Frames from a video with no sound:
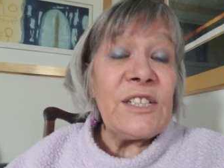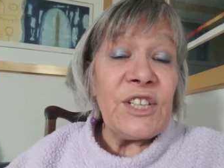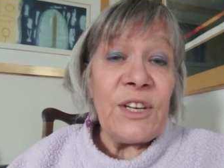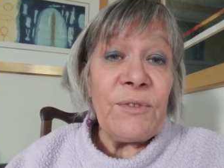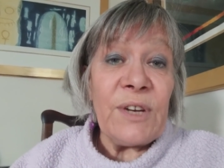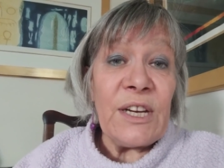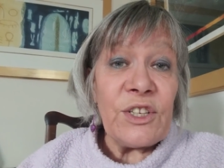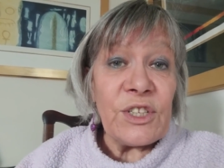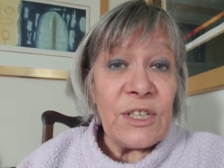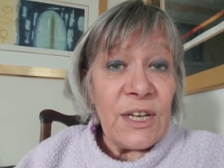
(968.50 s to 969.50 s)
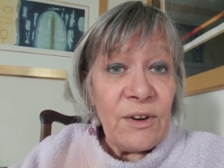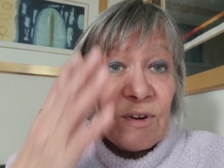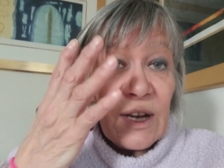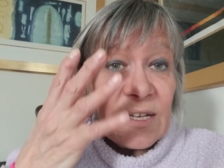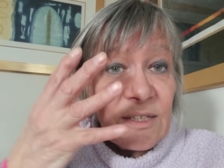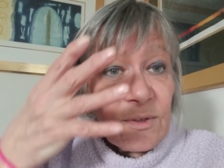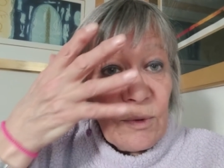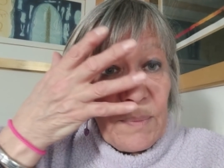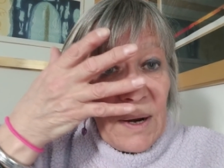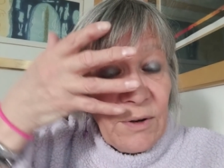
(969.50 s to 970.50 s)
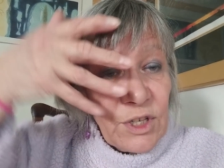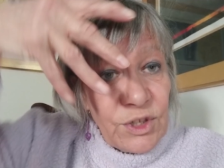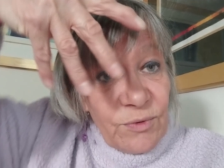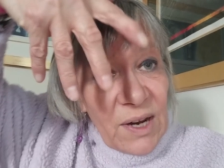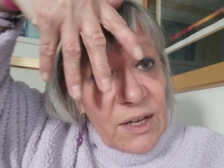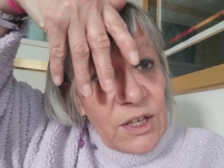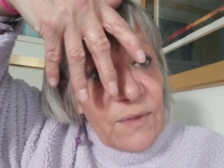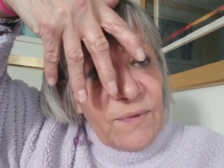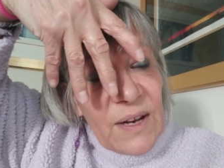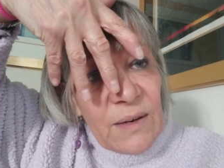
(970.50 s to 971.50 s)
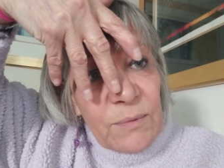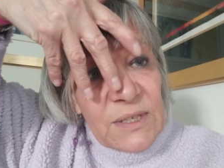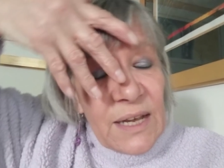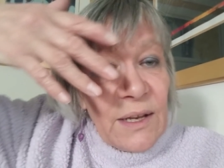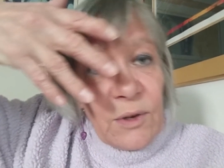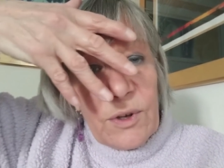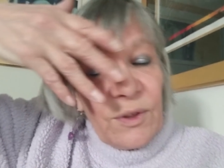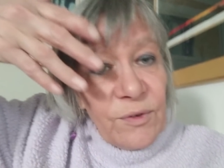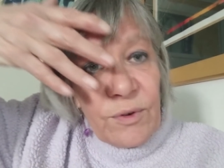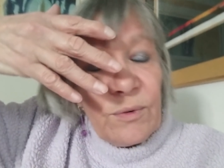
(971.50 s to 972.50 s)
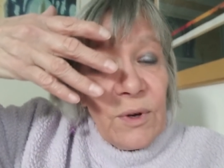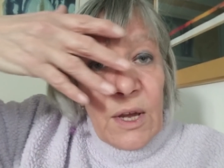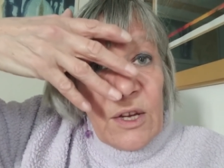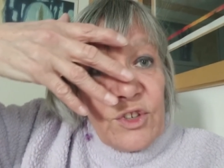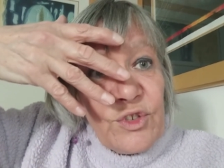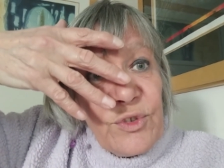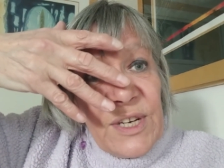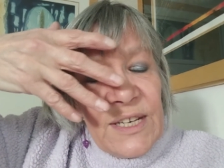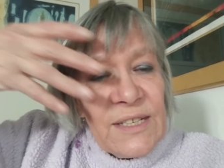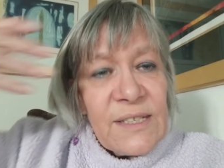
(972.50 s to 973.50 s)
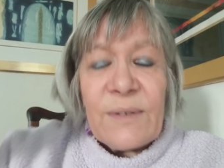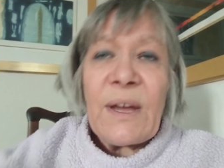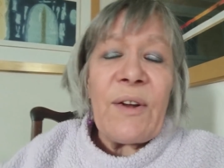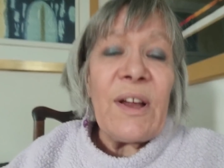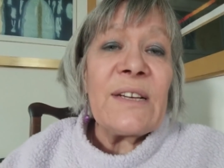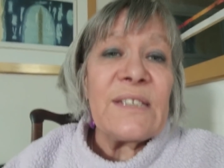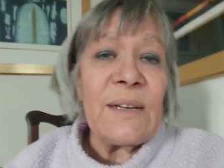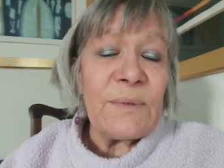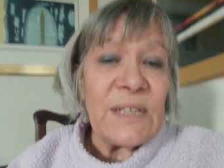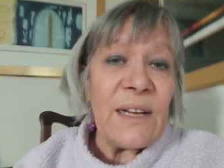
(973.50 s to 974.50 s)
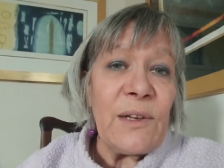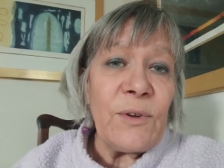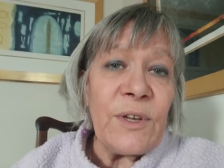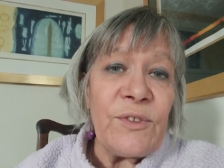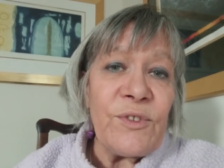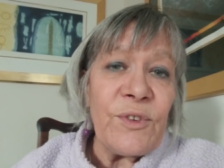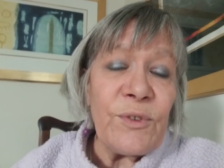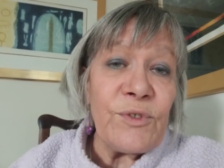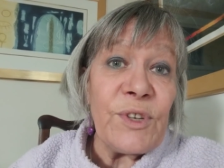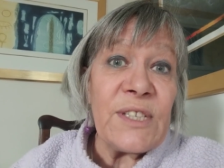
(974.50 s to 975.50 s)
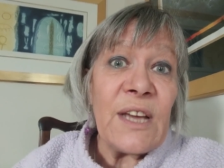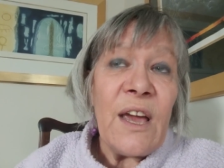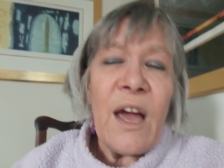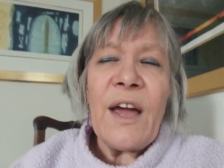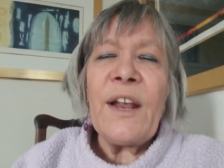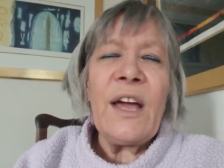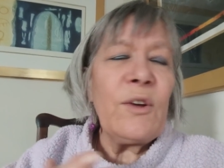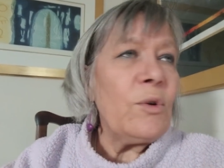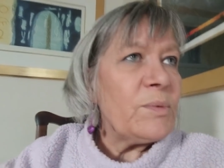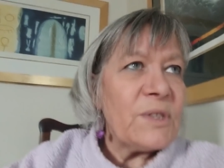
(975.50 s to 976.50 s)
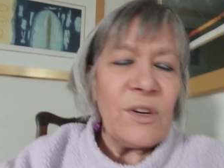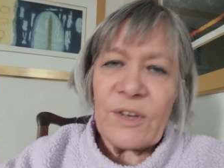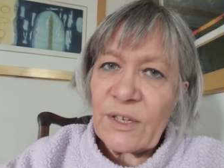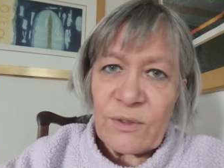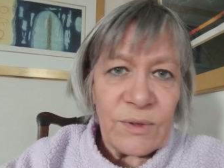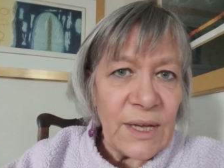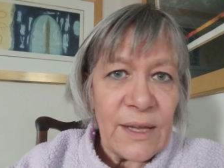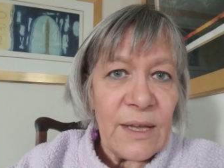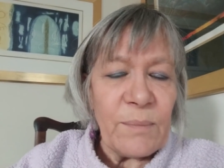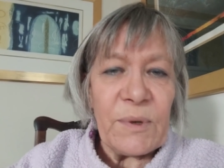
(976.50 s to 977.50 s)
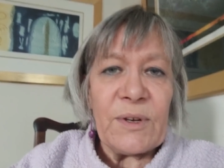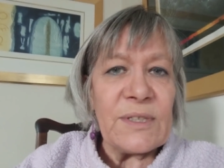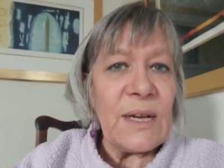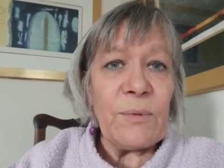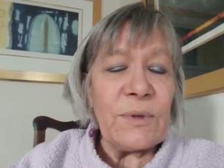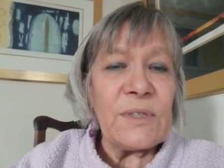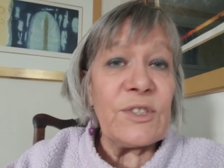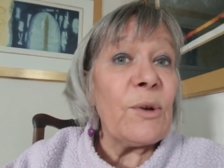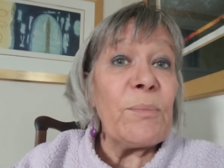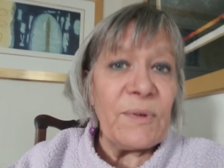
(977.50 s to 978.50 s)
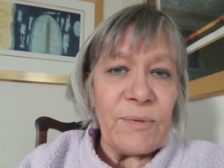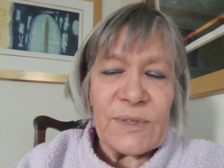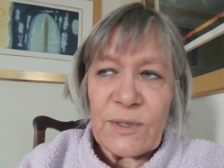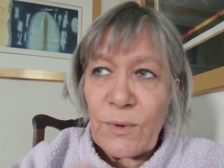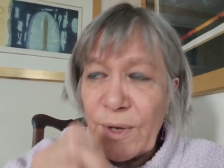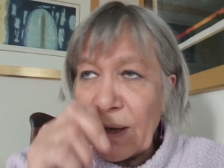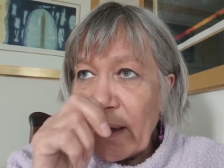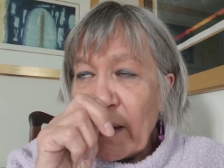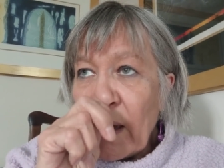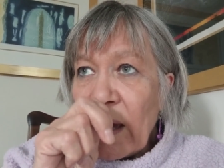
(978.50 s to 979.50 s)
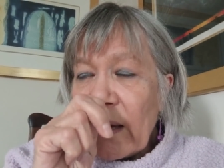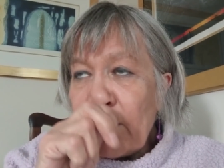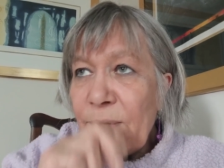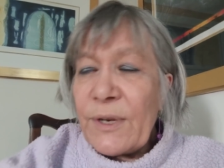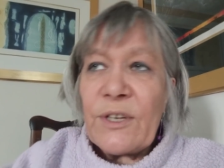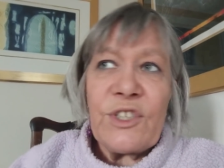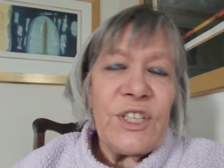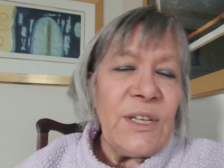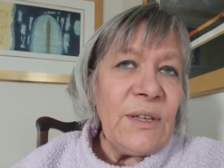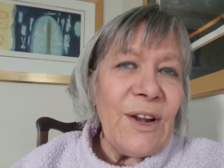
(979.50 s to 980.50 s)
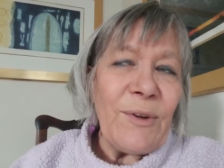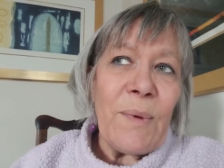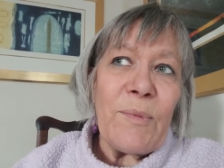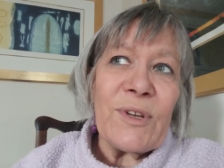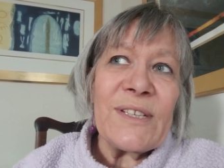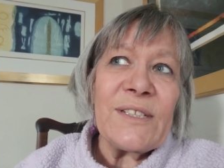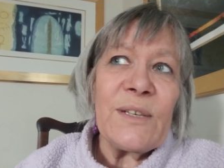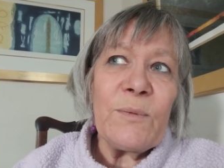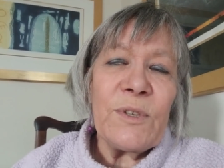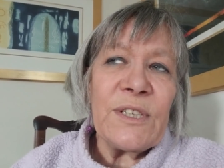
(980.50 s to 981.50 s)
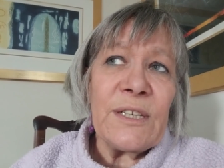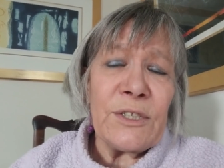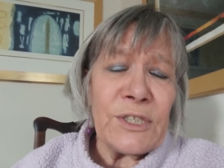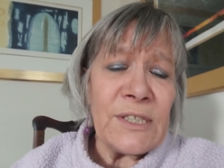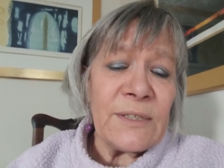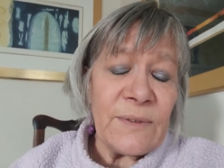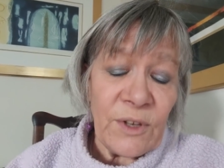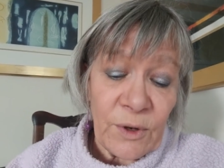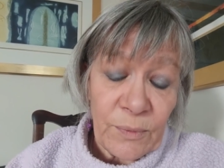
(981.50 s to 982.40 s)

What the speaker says: degeneration in her eyes. So apparently she reckoned it was like looking through trees. Her eyesight was like looking through trees. And I hope to God I don't get that, because that would stop me from sewing. But I remember her sitting one day and she says,